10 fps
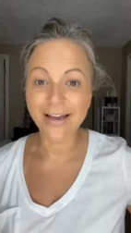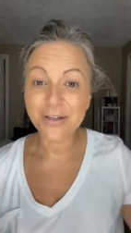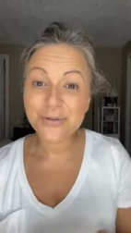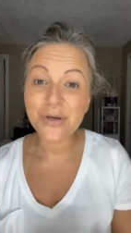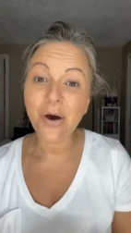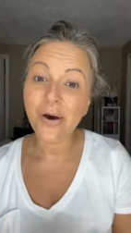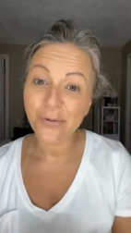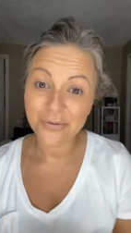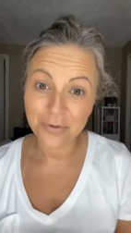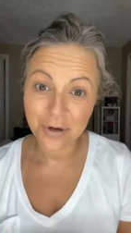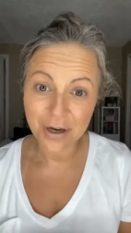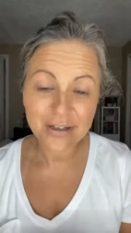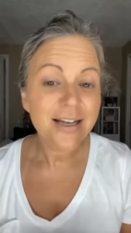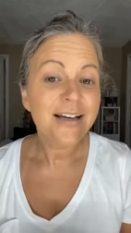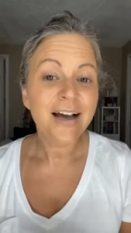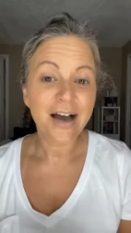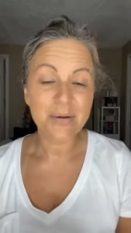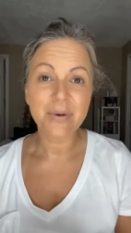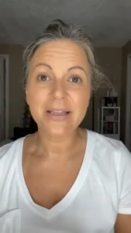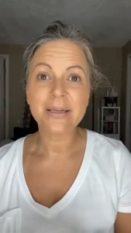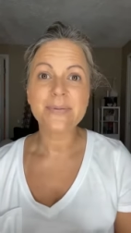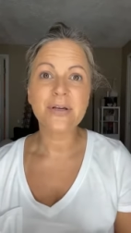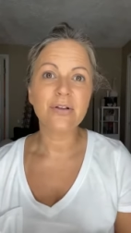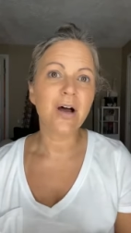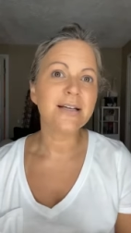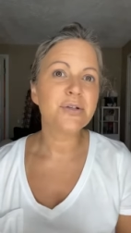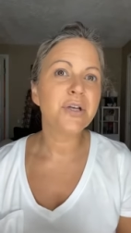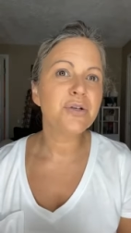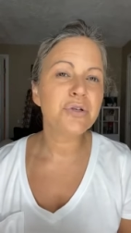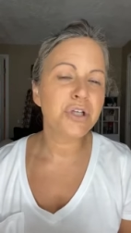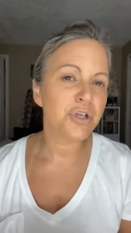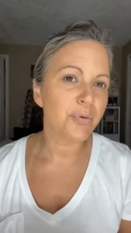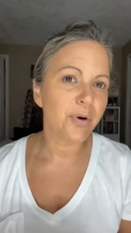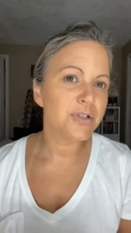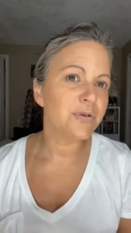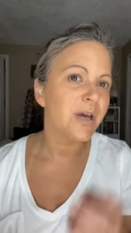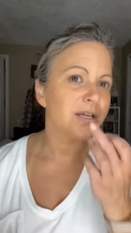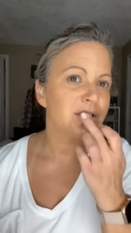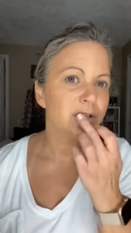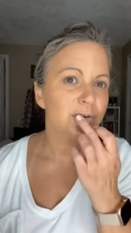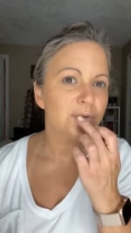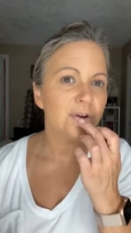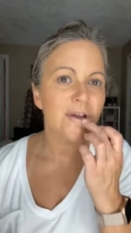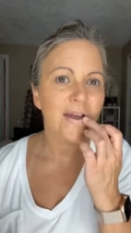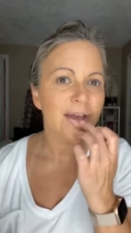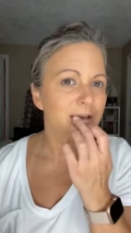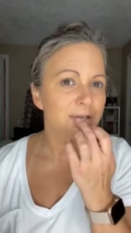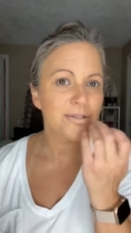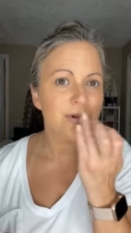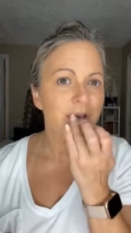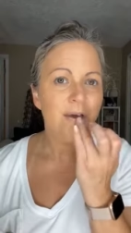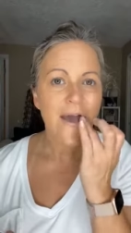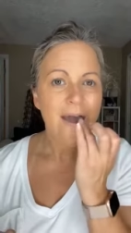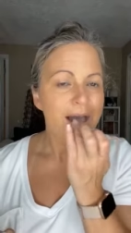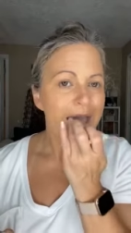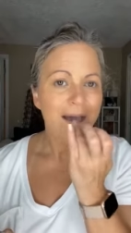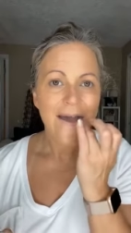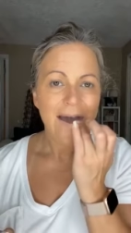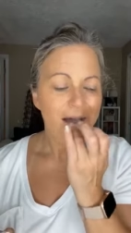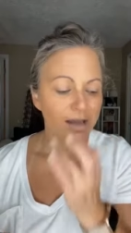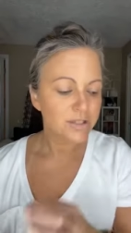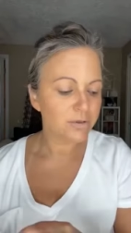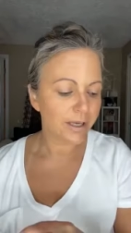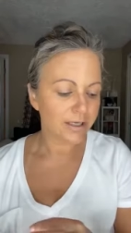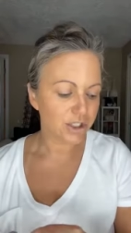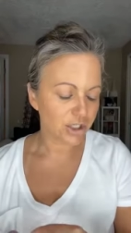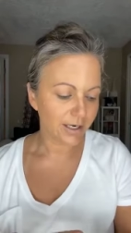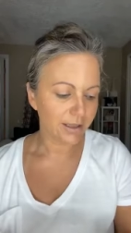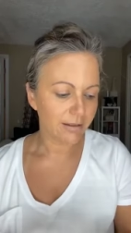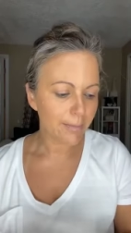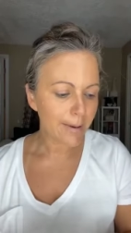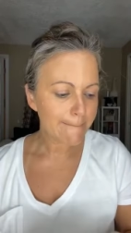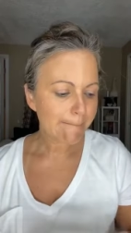I use Aquaphor on my lips a lot. So I usually don't do that until the very end. I do like a shiny lip.